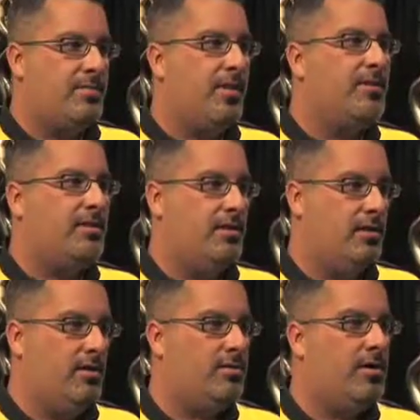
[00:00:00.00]
motors into
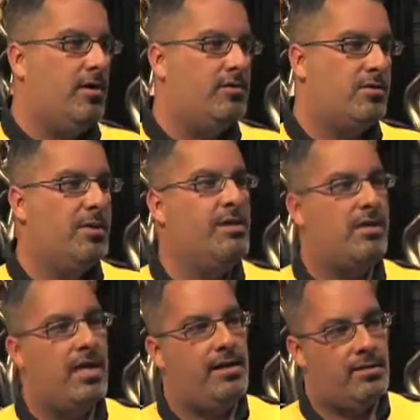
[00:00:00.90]
those cars. So we
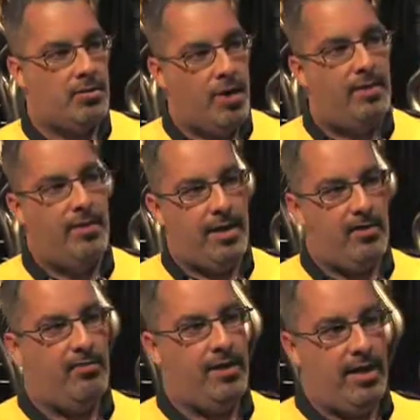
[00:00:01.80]
designed a swap header
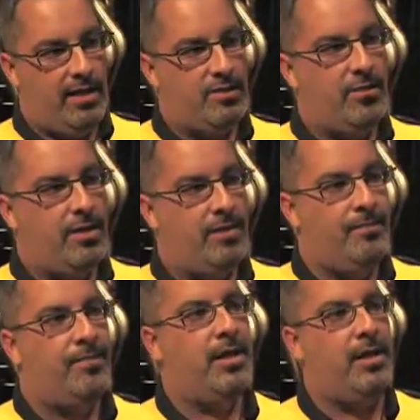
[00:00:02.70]
for the LS1
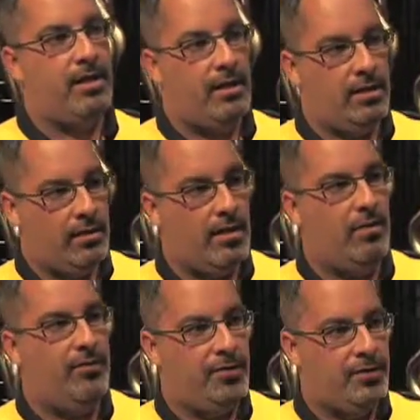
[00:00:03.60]
in
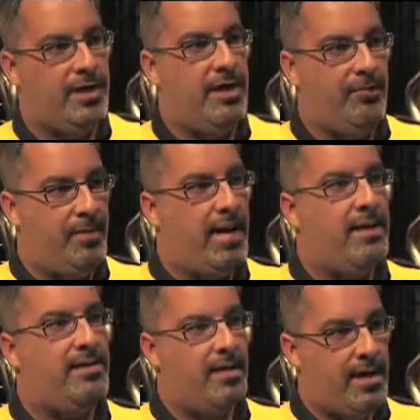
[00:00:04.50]
first gen F
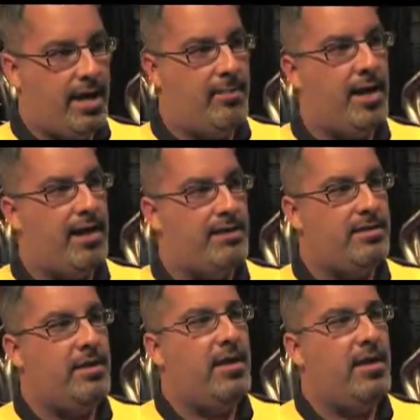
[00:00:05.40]
bodies and A bodies